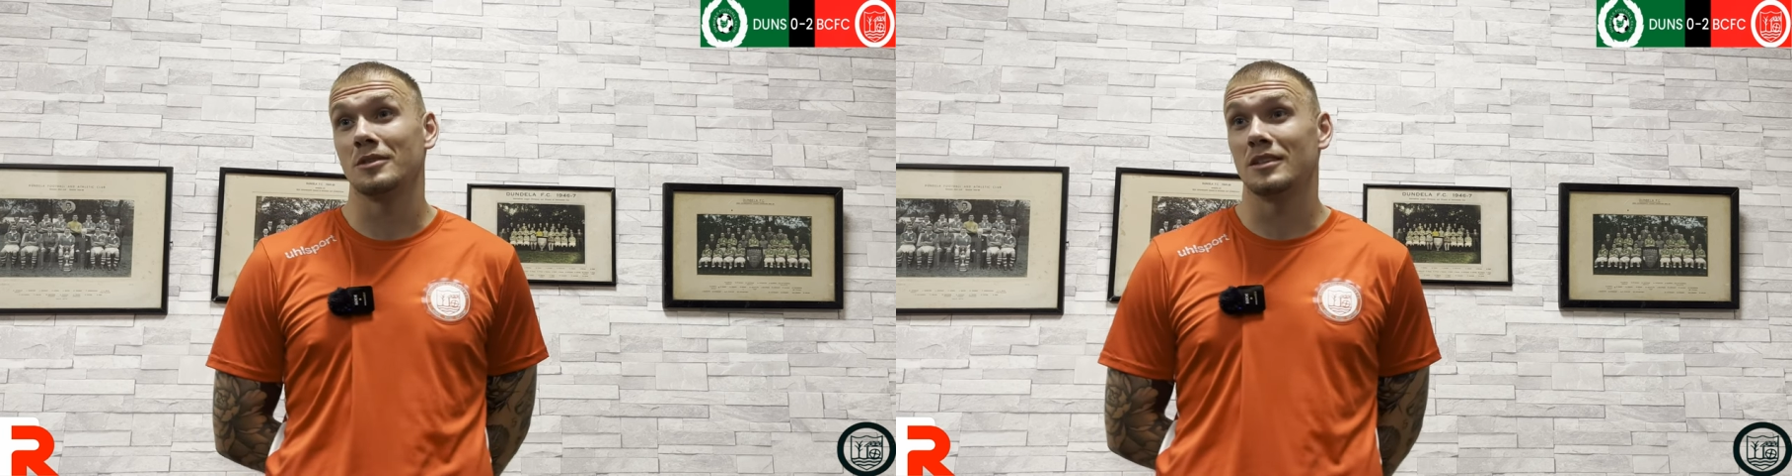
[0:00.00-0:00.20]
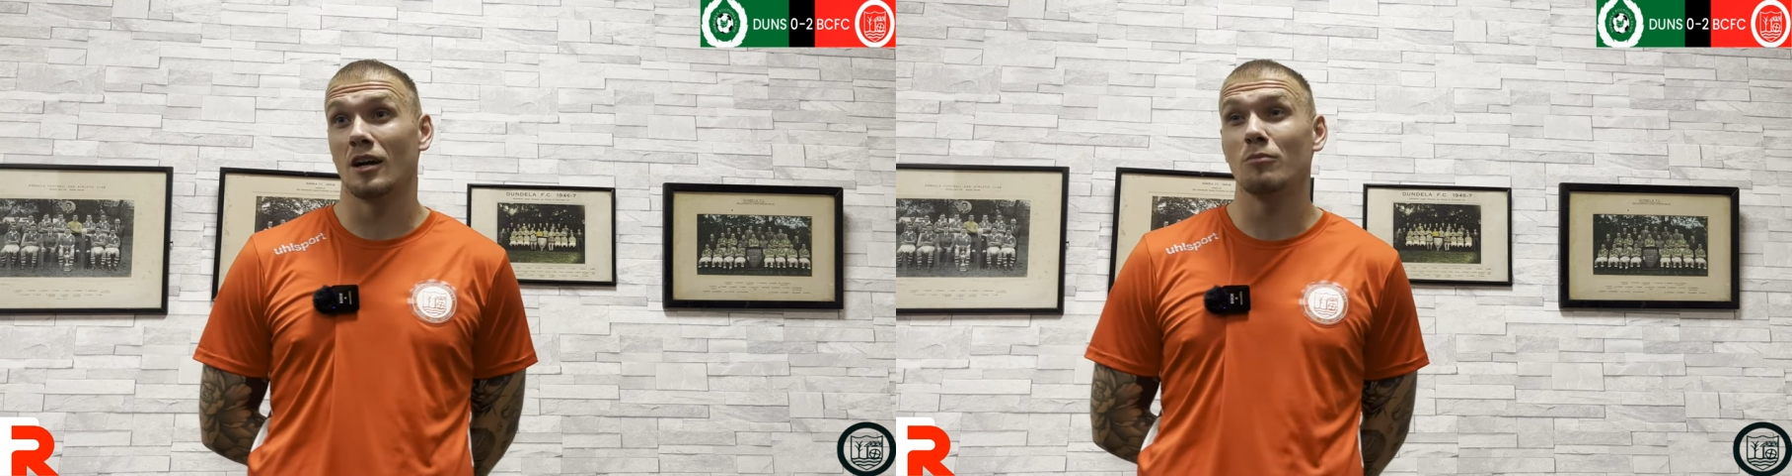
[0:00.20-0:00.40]

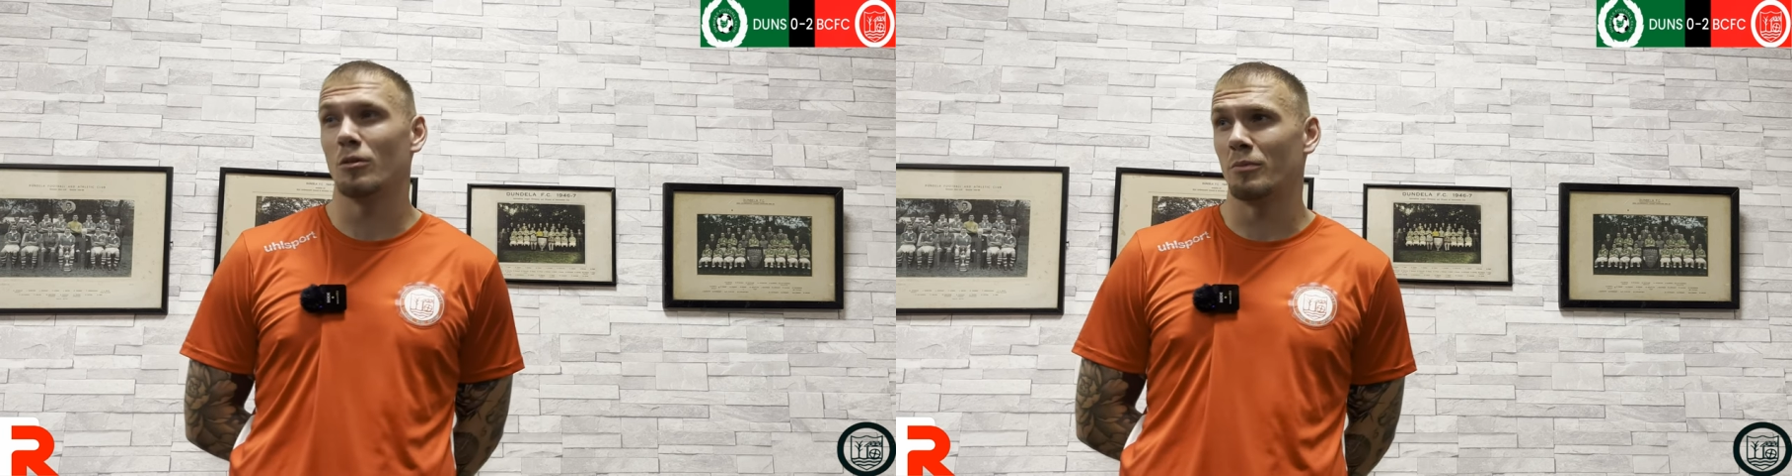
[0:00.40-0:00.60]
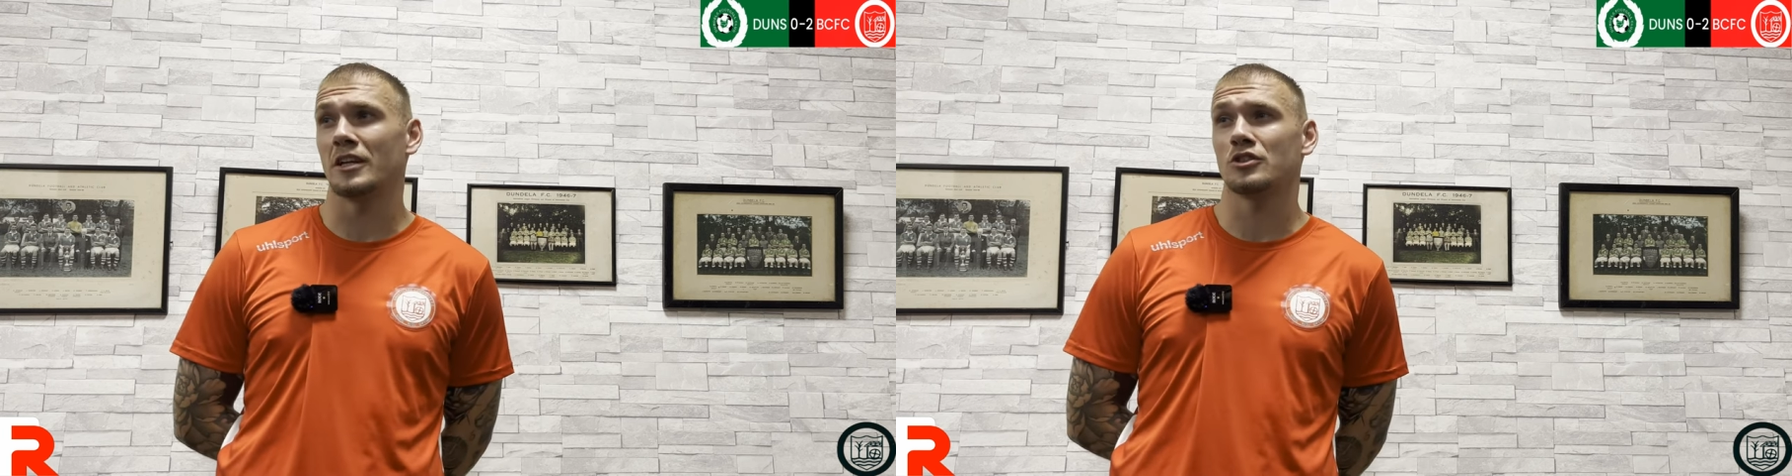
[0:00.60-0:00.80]
We did, we
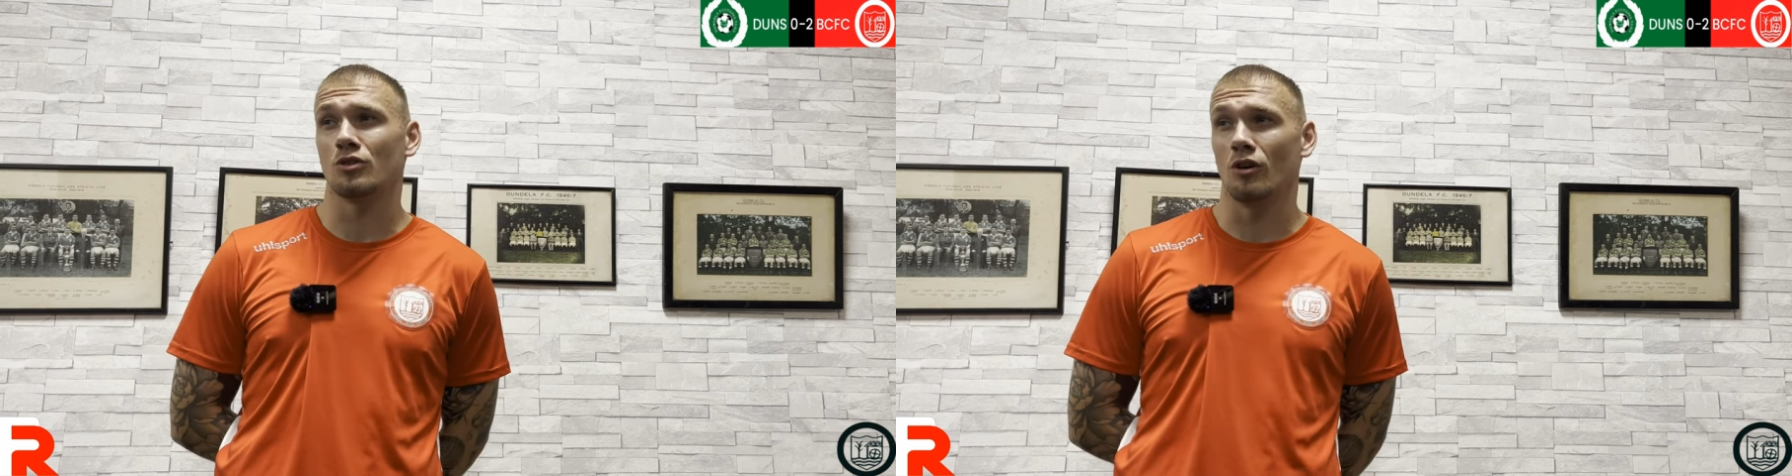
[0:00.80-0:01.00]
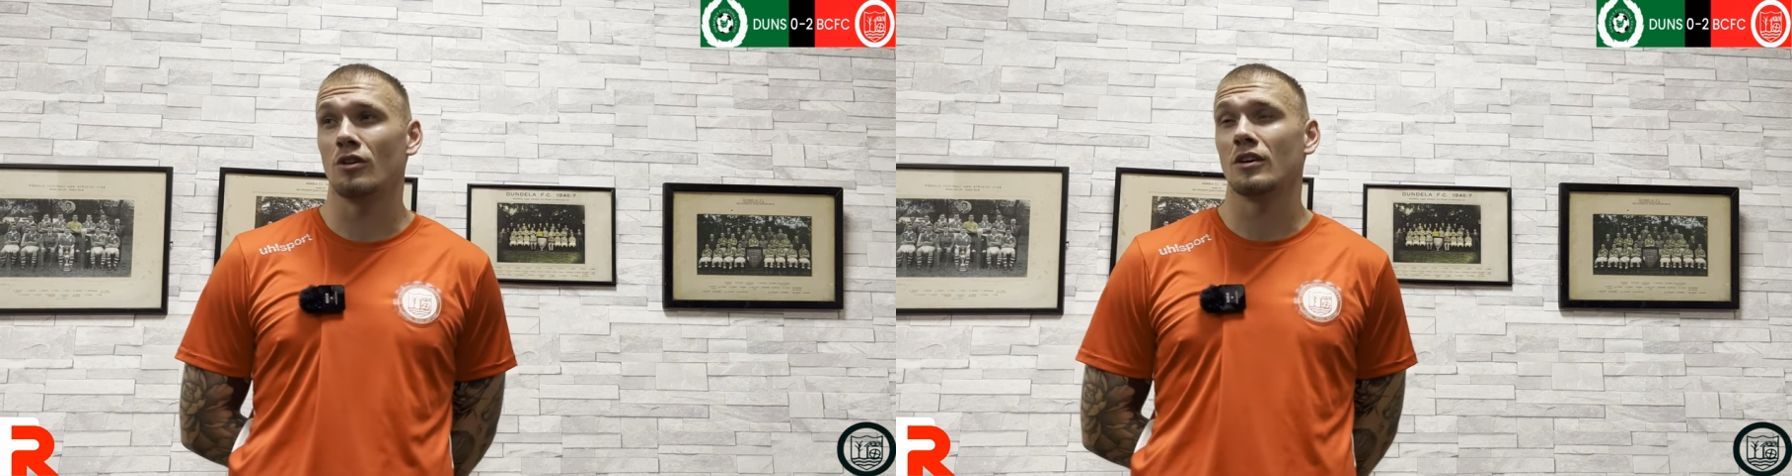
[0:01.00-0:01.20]
were big,
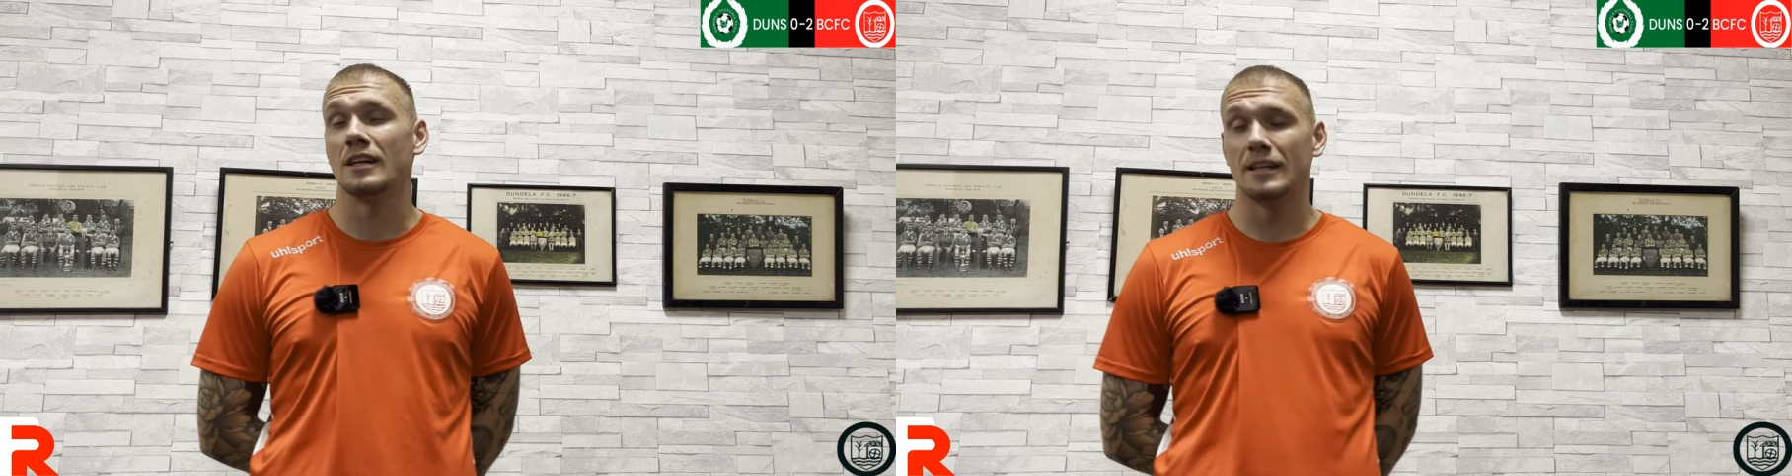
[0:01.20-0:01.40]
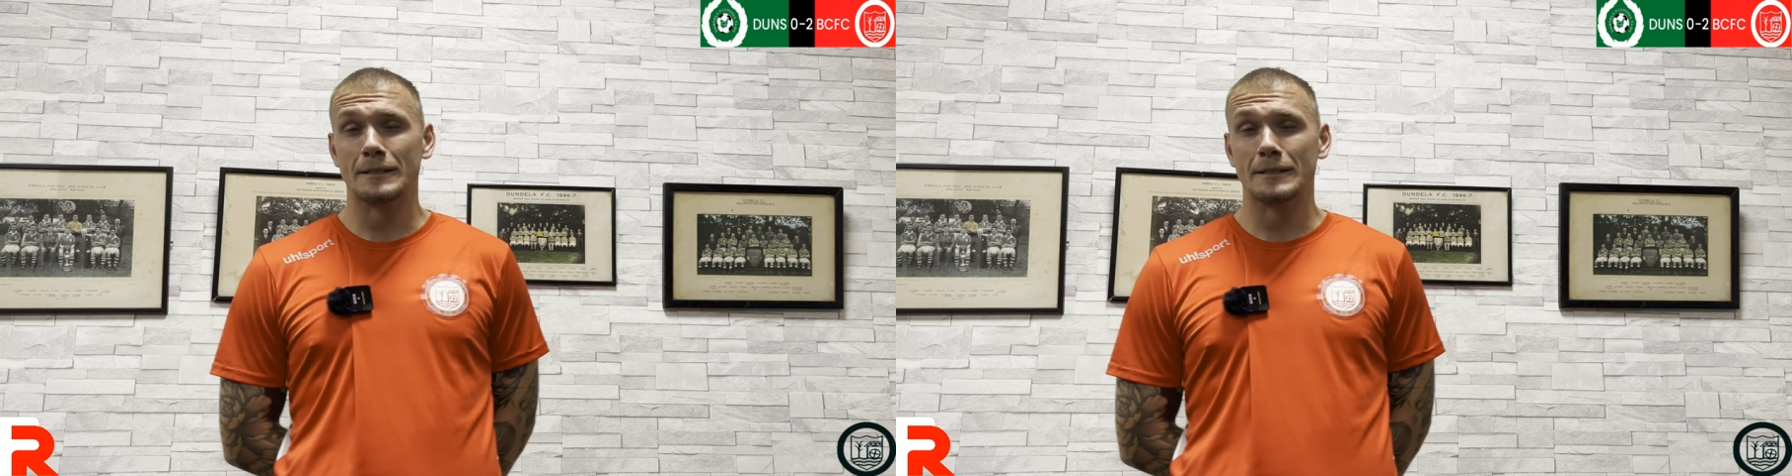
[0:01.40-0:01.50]
strong,